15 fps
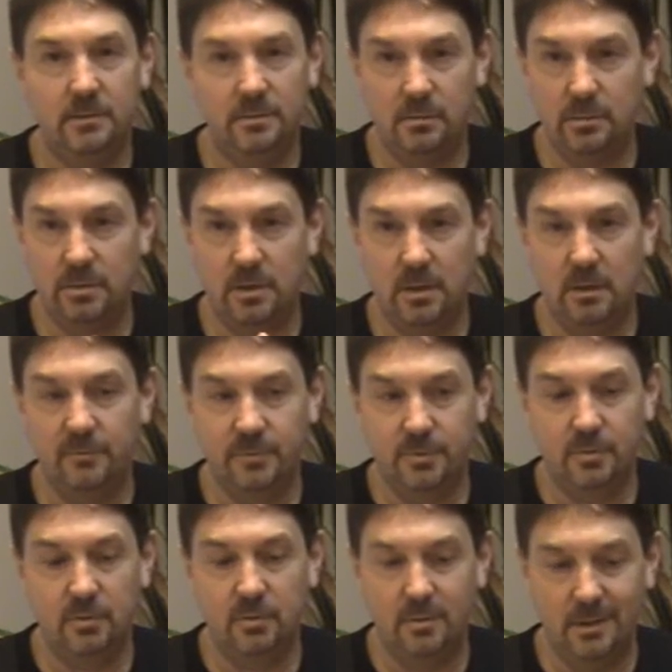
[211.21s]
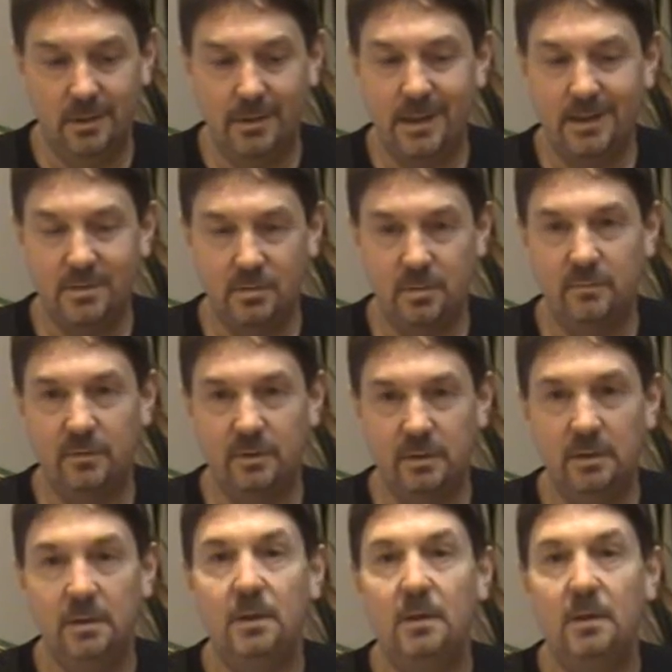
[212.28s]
So it's half a stone, and that's over.